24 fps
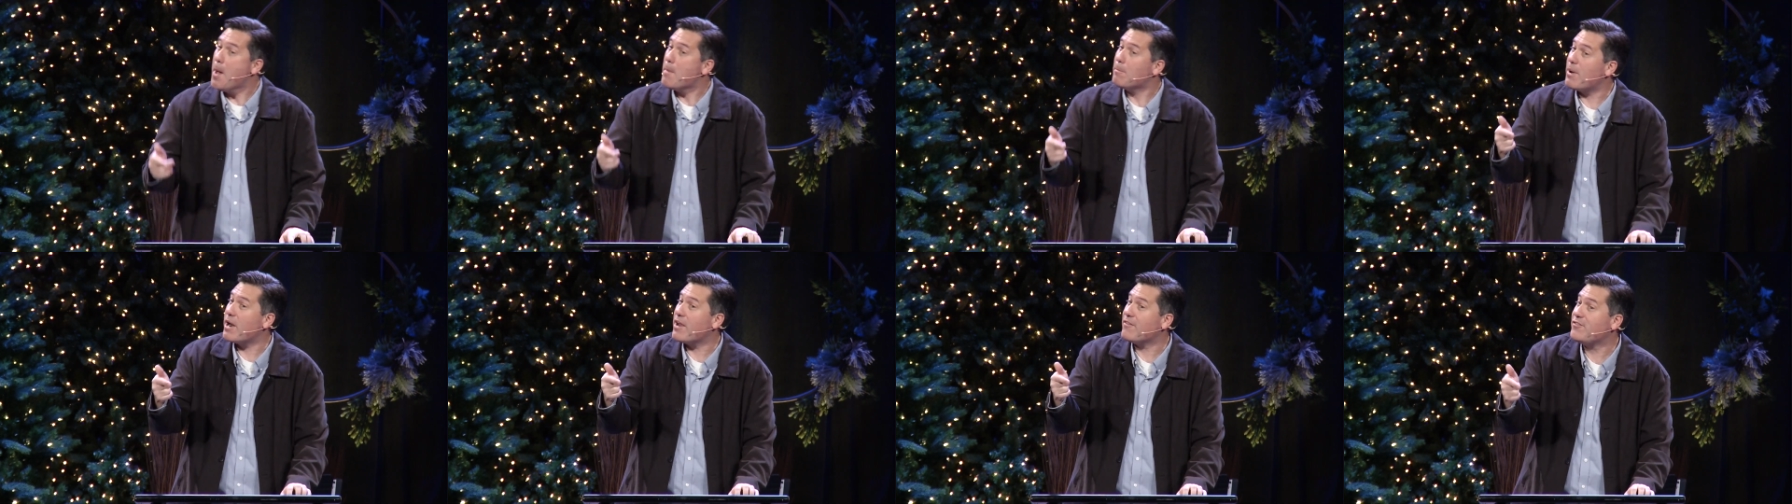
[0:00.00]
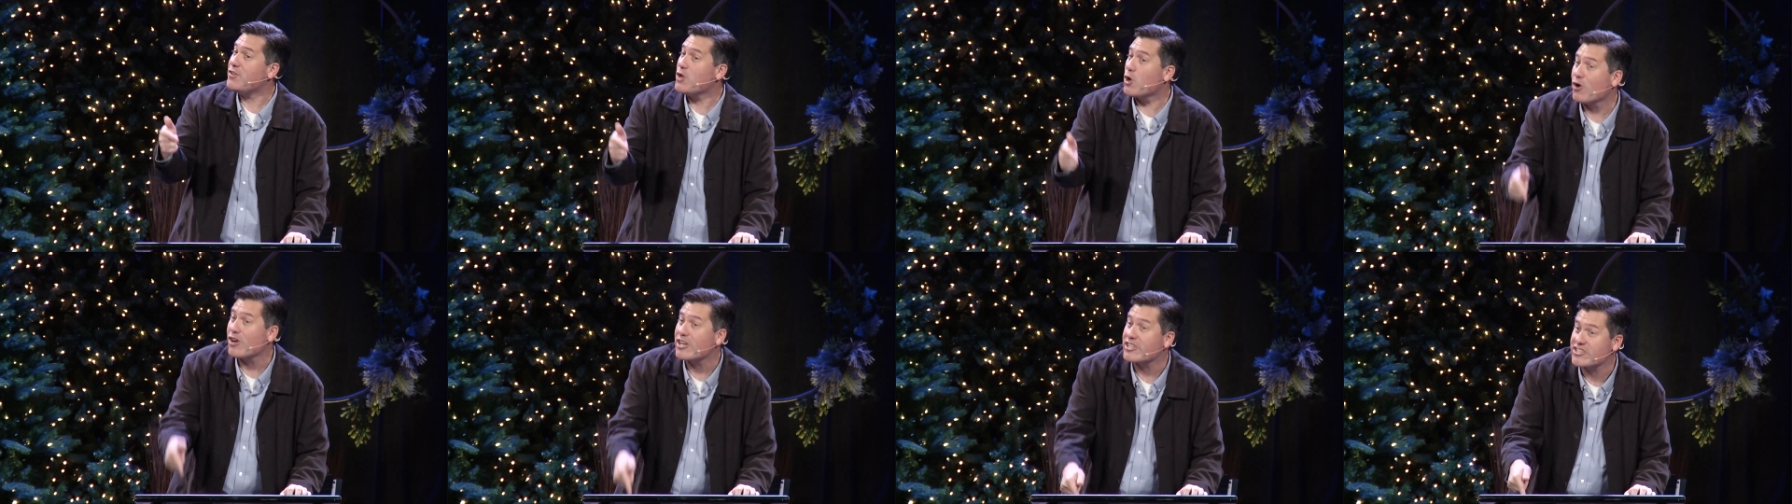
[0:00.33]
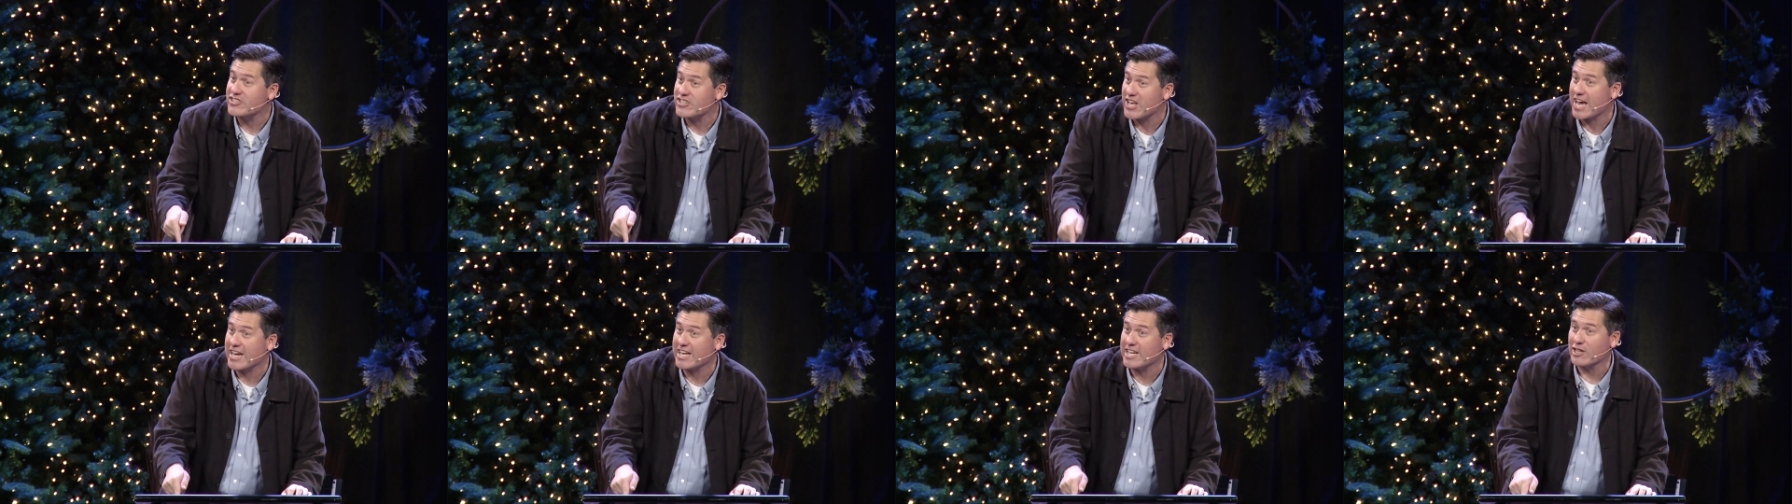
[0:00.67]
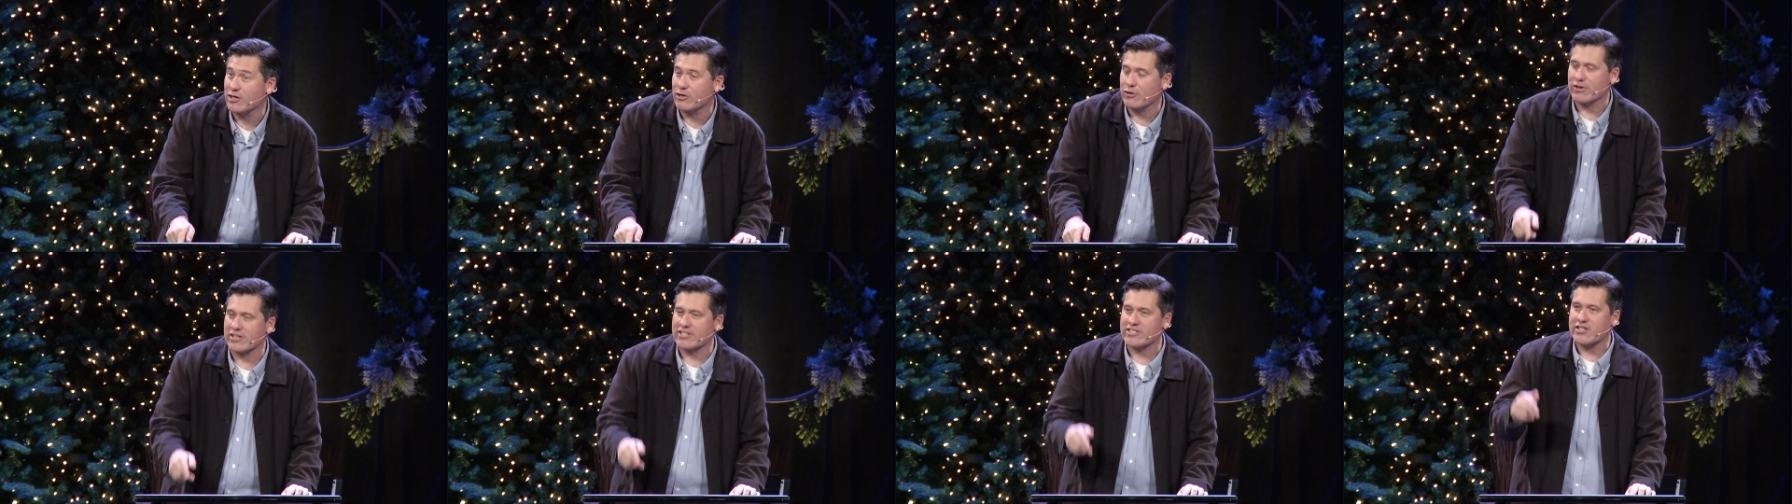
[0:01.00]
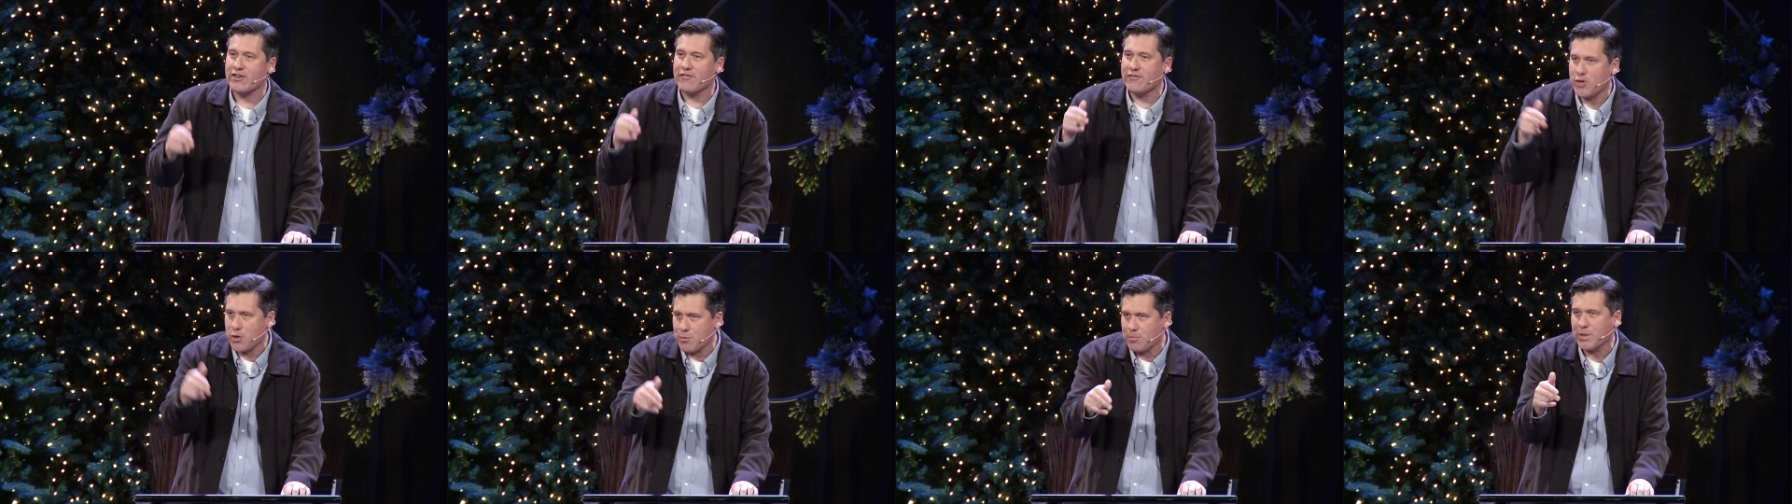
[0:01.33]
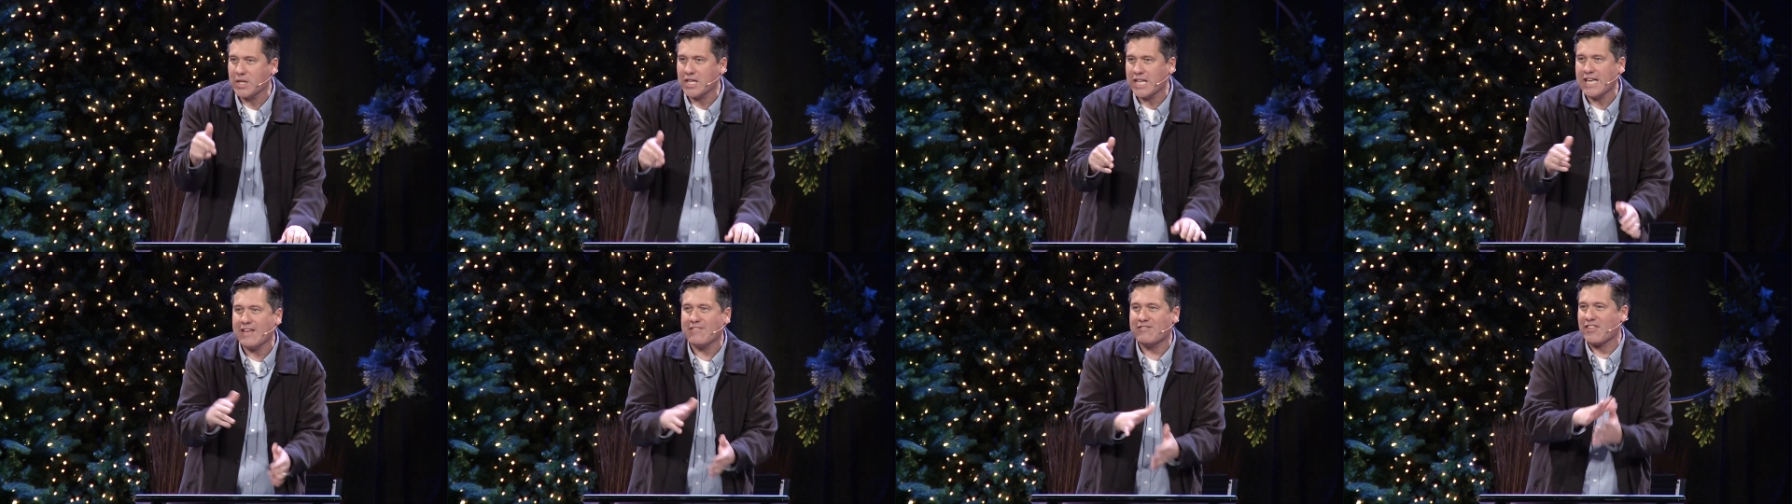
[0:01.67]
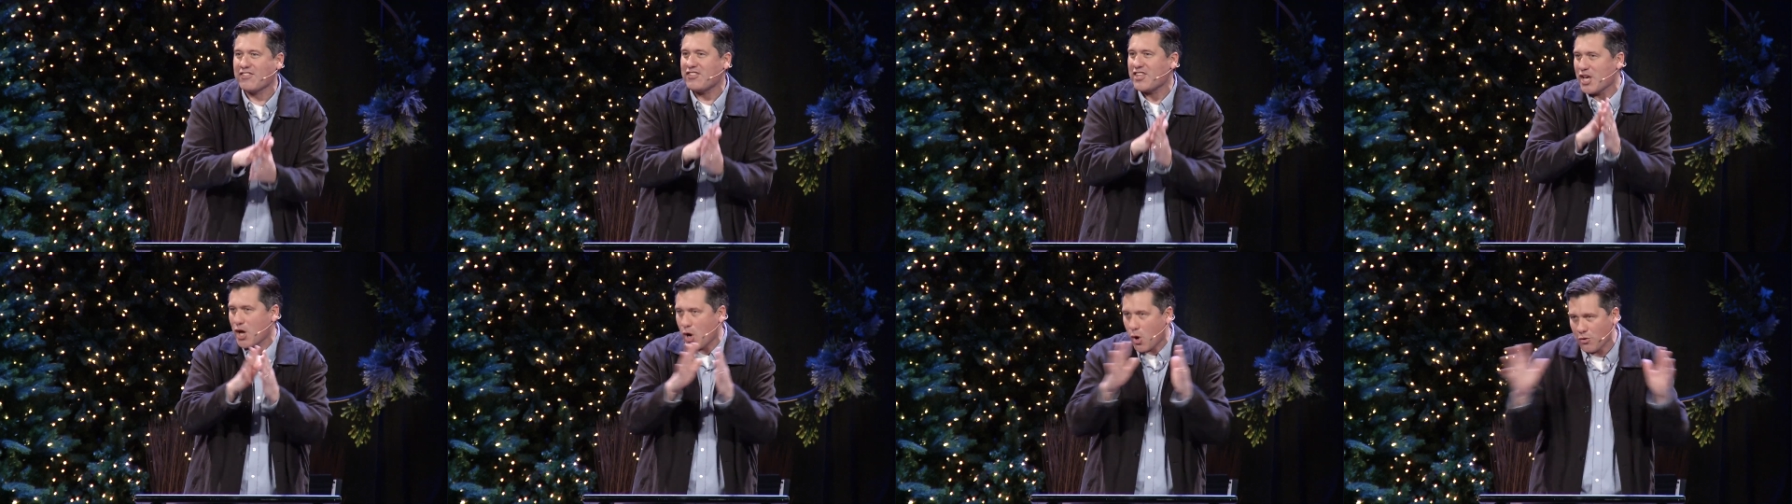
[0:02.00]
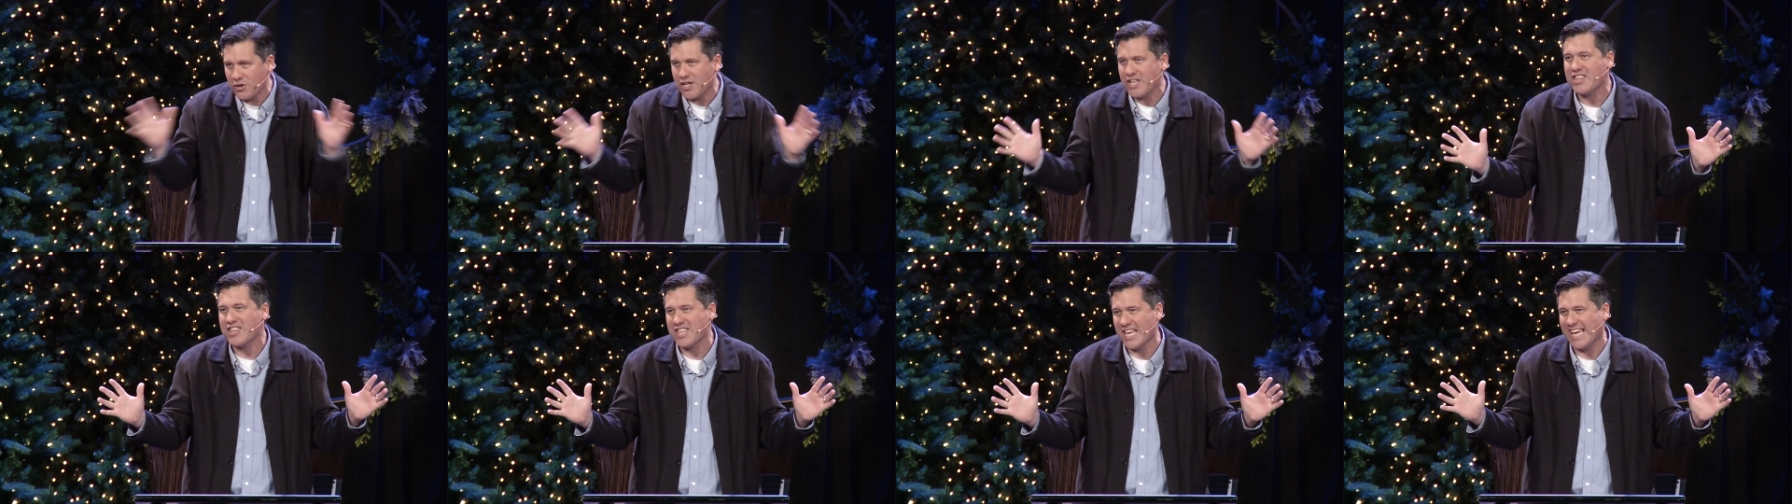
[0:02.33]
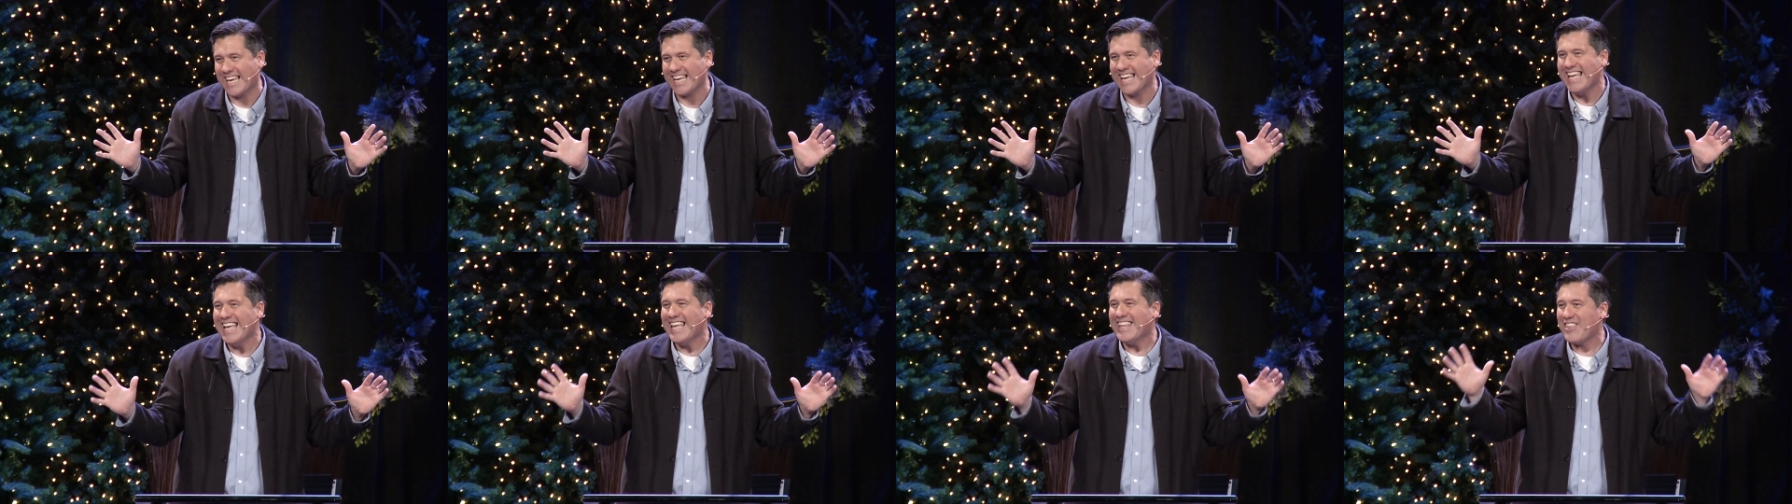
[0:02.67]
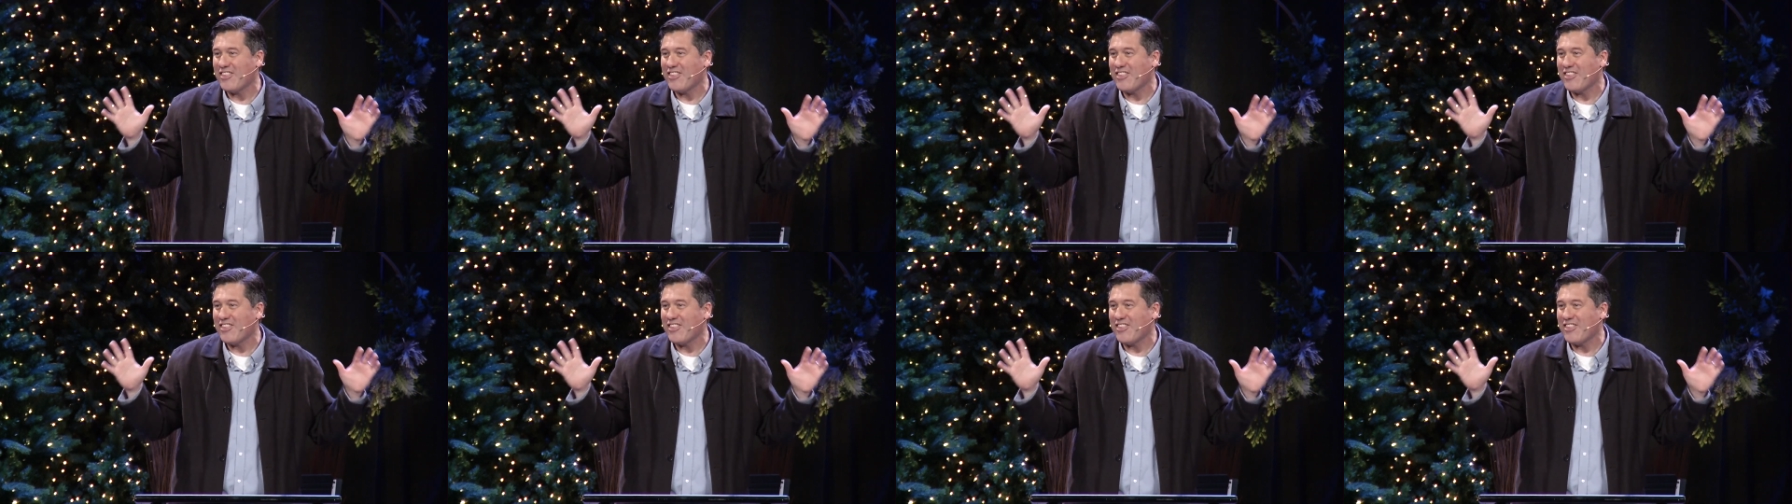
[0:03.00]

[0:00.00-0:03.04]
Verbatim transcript: But if you're a secularist, if you believe that the only thing